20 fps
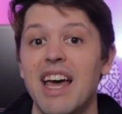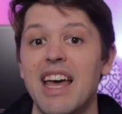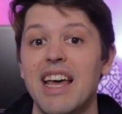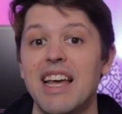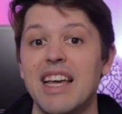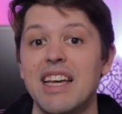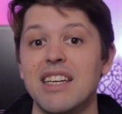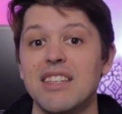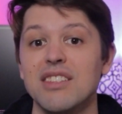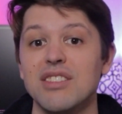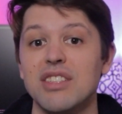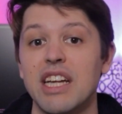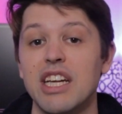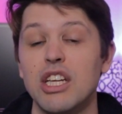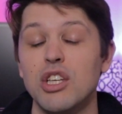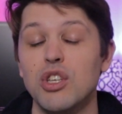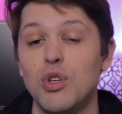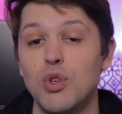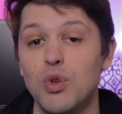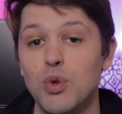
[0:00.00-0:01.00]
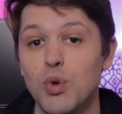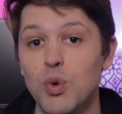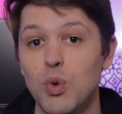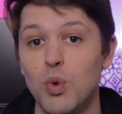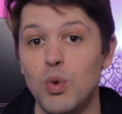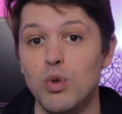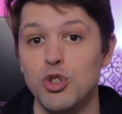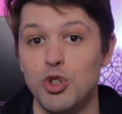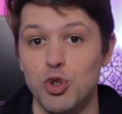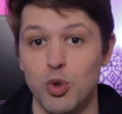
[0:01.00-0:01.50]
is that
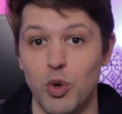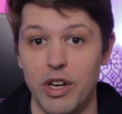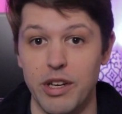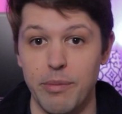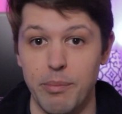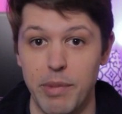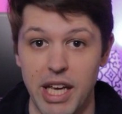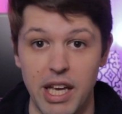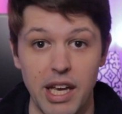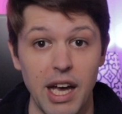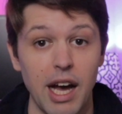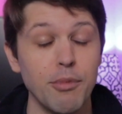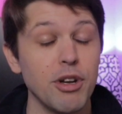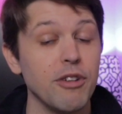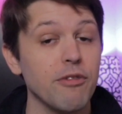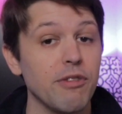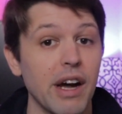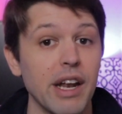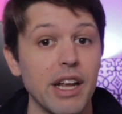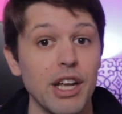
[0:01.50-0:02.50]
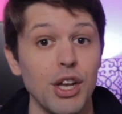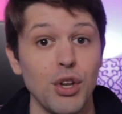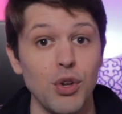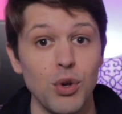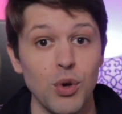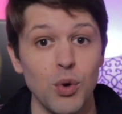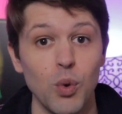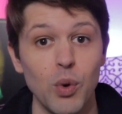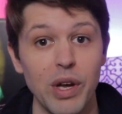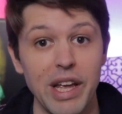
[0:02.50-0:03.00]
you join me. I'm inviting
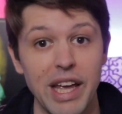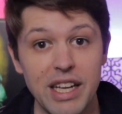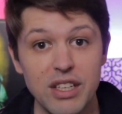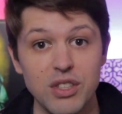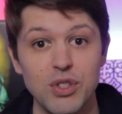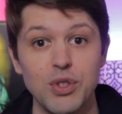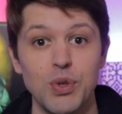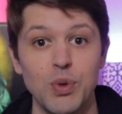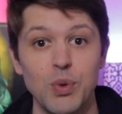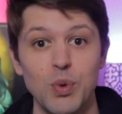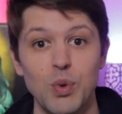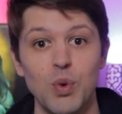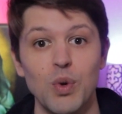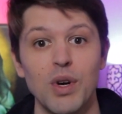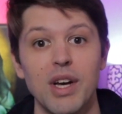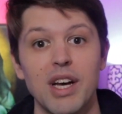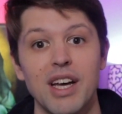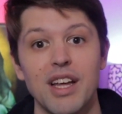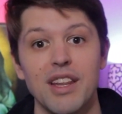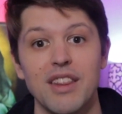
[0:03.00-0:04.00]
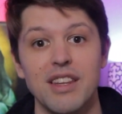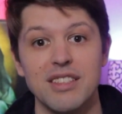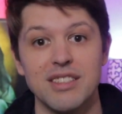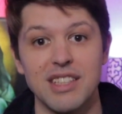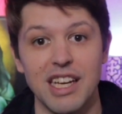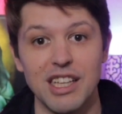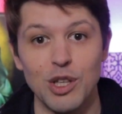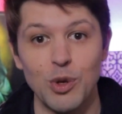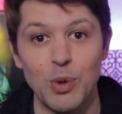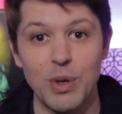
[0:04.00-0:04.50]
you into the
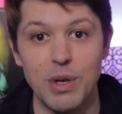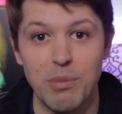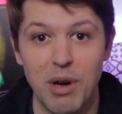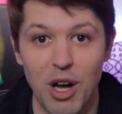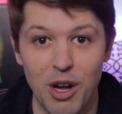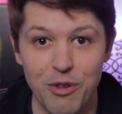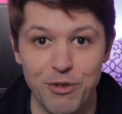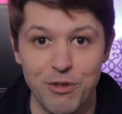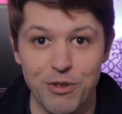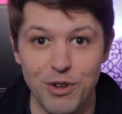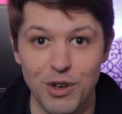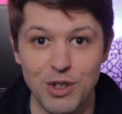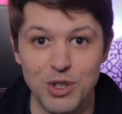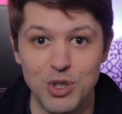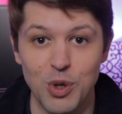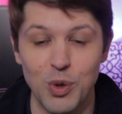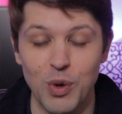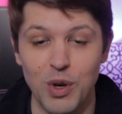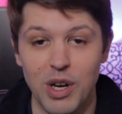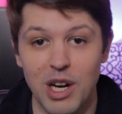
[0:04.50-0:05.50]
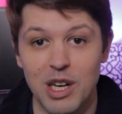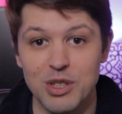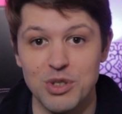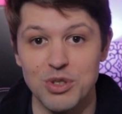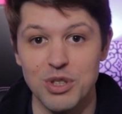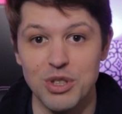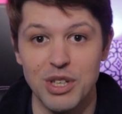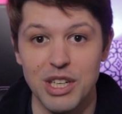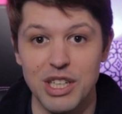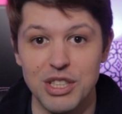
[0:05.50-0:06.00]
St. Louis de Montfort Total
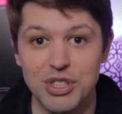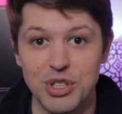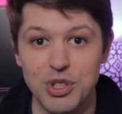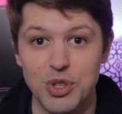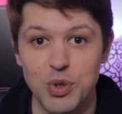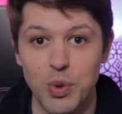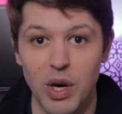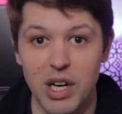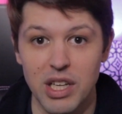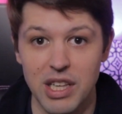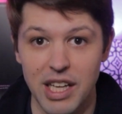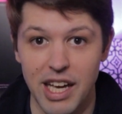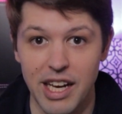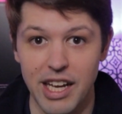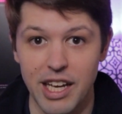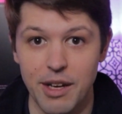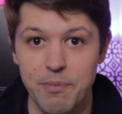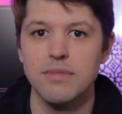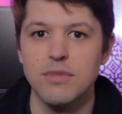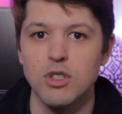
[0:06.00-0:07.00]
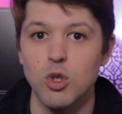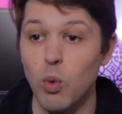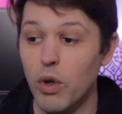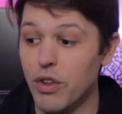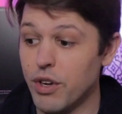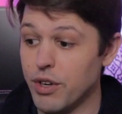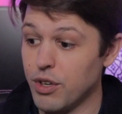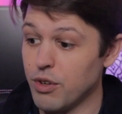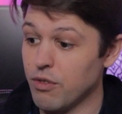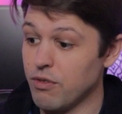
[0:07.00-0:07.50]
Consecration to Our Lady. So
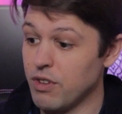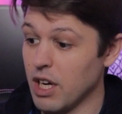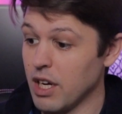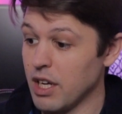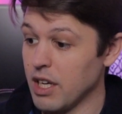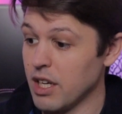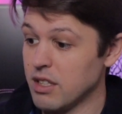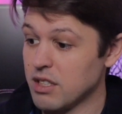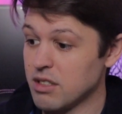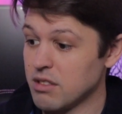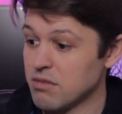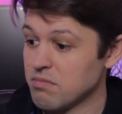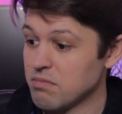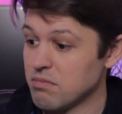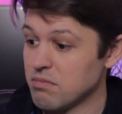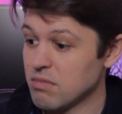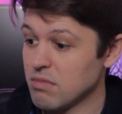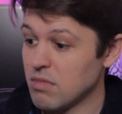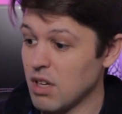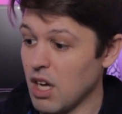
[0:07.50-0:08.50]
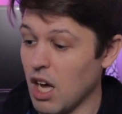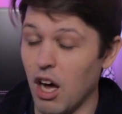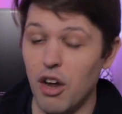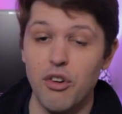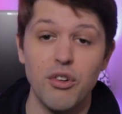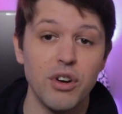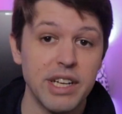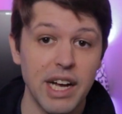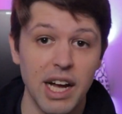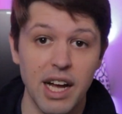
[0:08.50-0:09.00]
whether you've done it
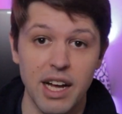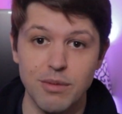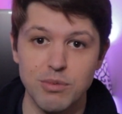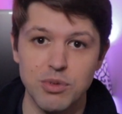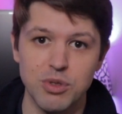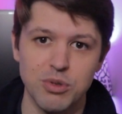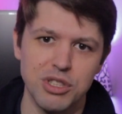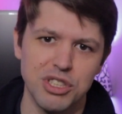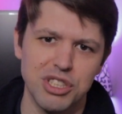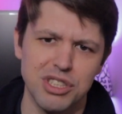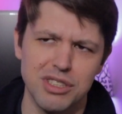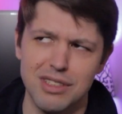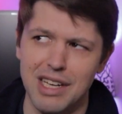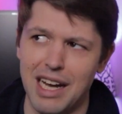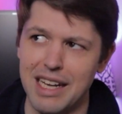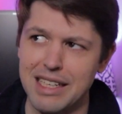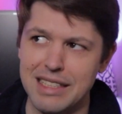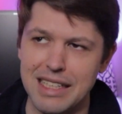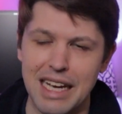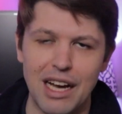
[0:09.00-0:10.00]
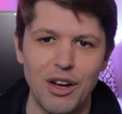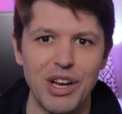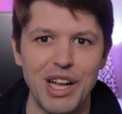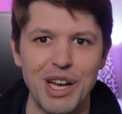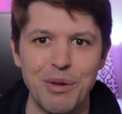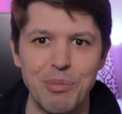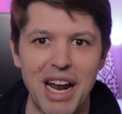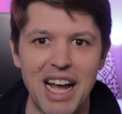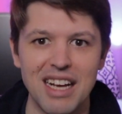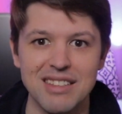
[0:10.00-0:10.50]
100 times, which I doubt
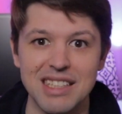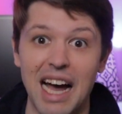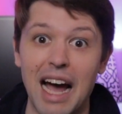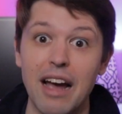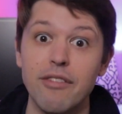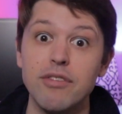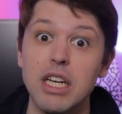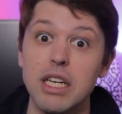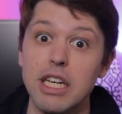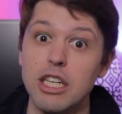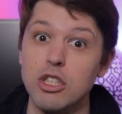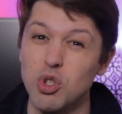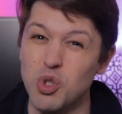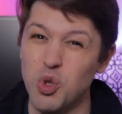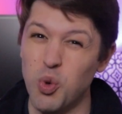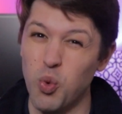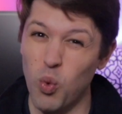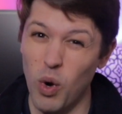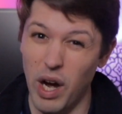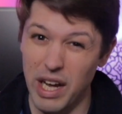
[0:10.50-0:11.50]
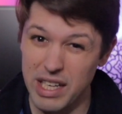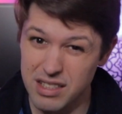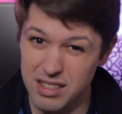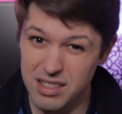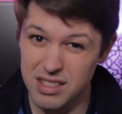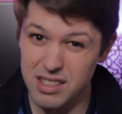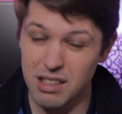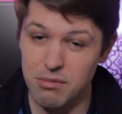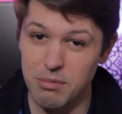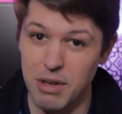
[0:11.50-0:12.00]
anybody has, I've done it
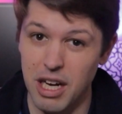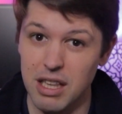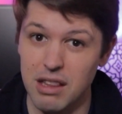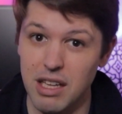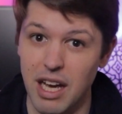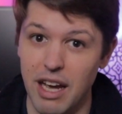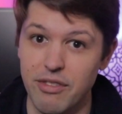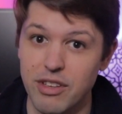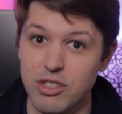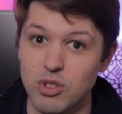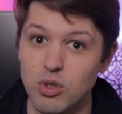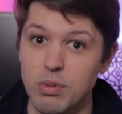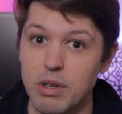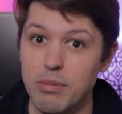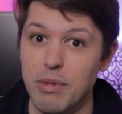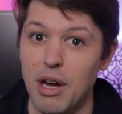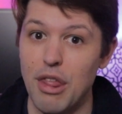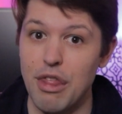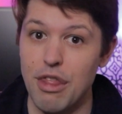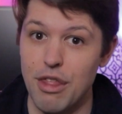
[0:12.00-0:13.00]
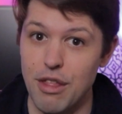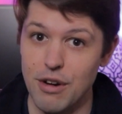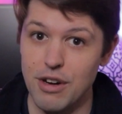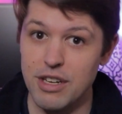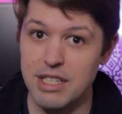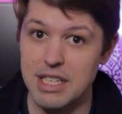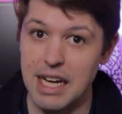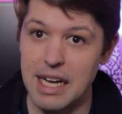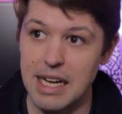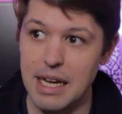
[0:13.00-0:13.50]
twice in my life. This will be my
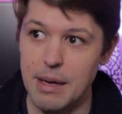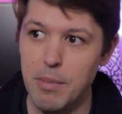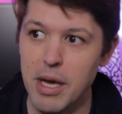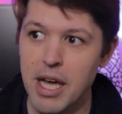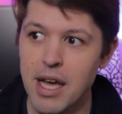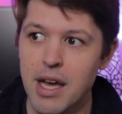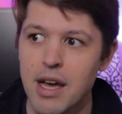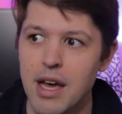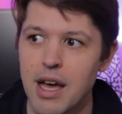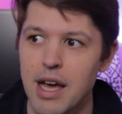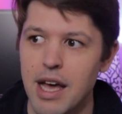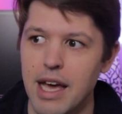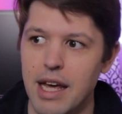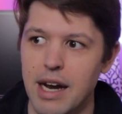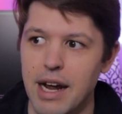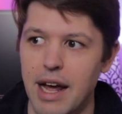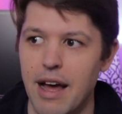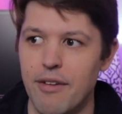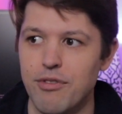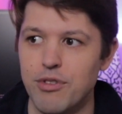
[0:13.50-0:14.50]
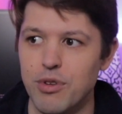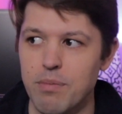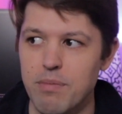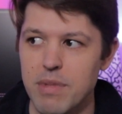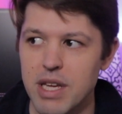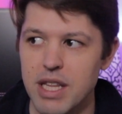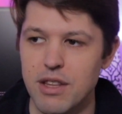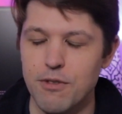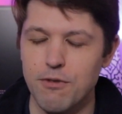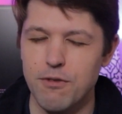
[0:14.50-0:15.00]
third time. And I have to
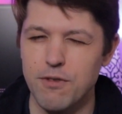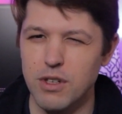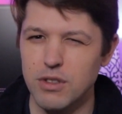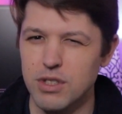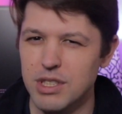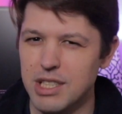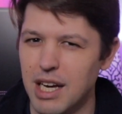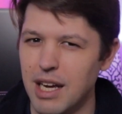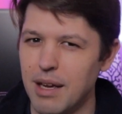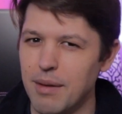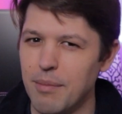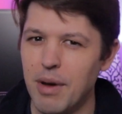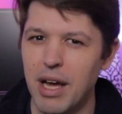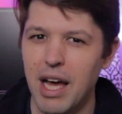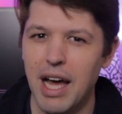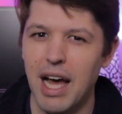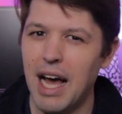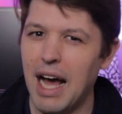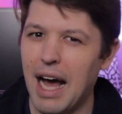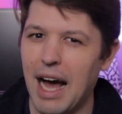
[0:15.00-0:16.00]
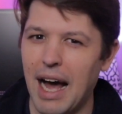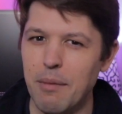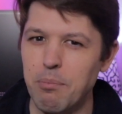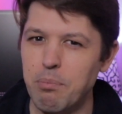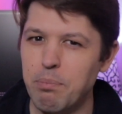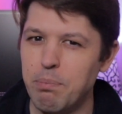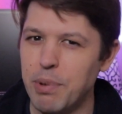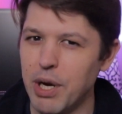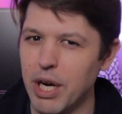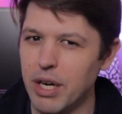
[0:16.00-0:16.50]
admit, the first time I
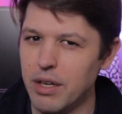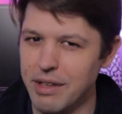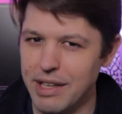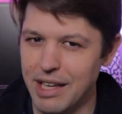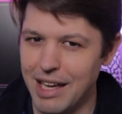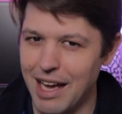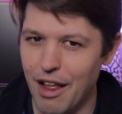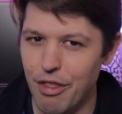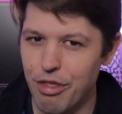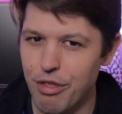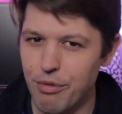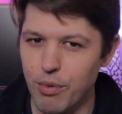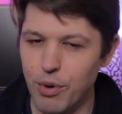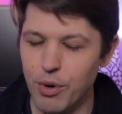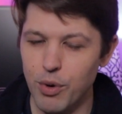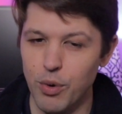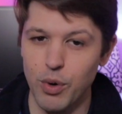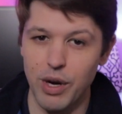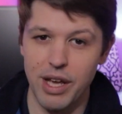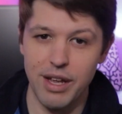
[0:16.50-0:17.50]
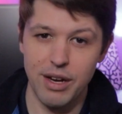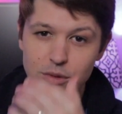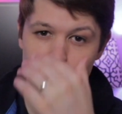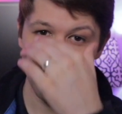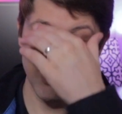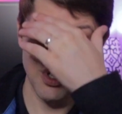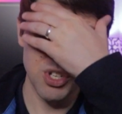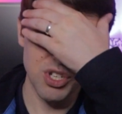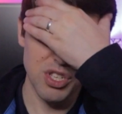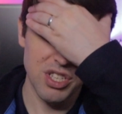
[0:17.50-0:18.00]
barely got through, and it
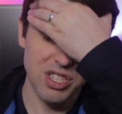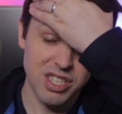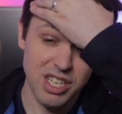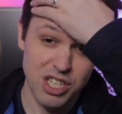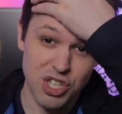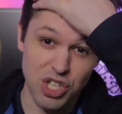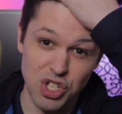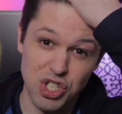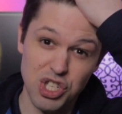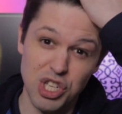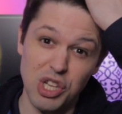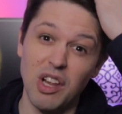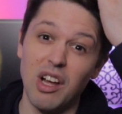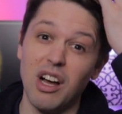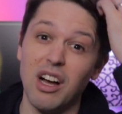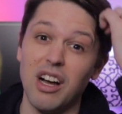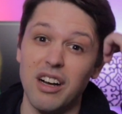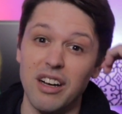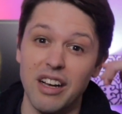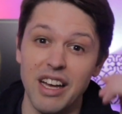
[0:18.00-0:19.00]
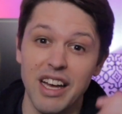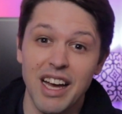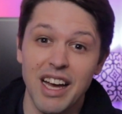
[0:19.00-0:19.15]
was just such a slog